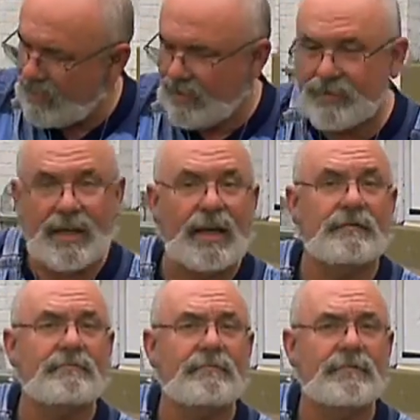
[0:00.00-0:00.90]
that's it.
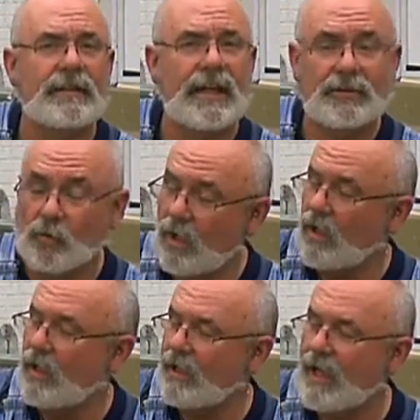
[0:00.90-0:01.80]
That's
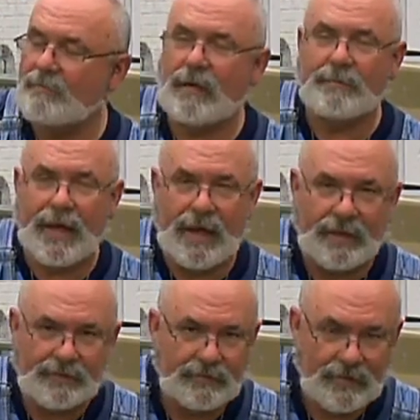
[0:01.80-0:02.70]
all I got in my bag.
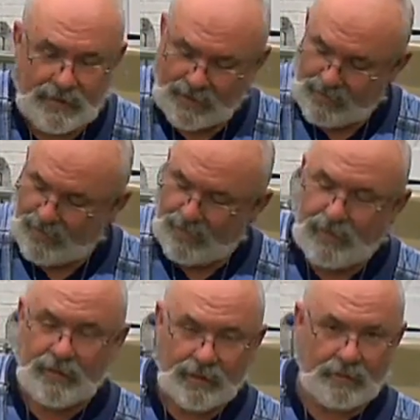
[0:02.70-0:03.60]

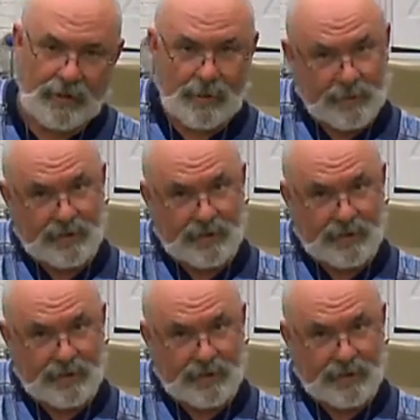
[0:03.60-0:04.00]
Quite a bit